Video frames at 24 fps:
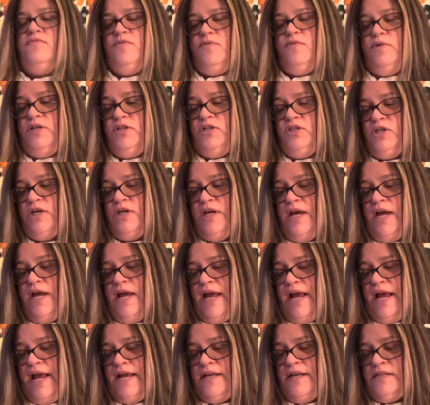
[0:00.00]
which
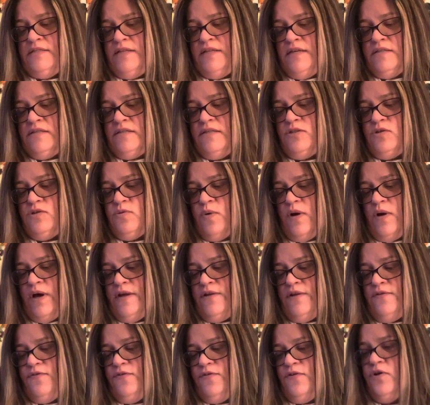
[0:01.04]
has Nancy
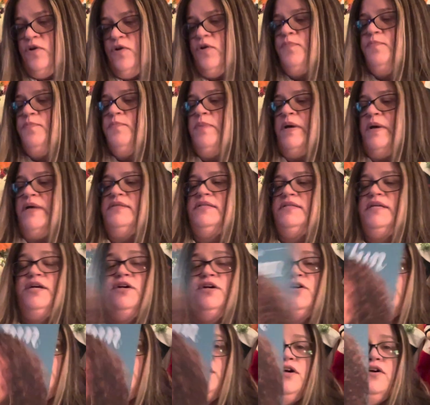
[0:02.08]
Twine for best
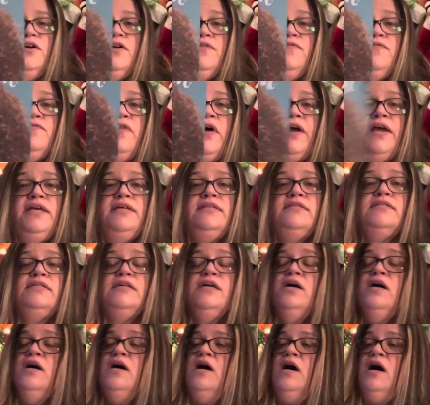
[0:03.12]
hair care advice.
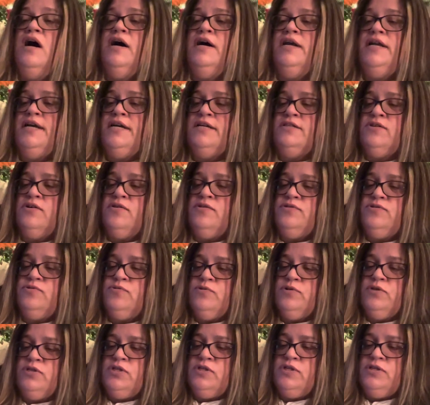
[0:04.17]
Uh, it has all
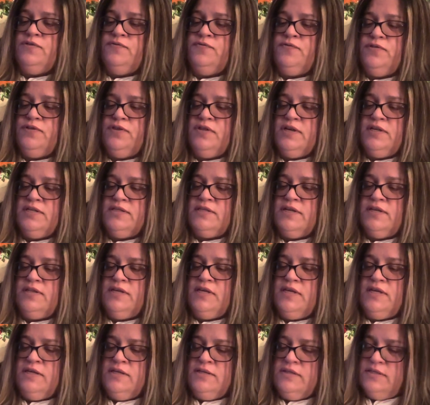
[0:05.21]
sorts of different things on
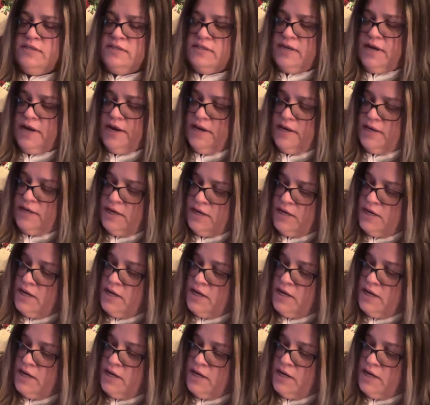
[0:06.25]
the inside.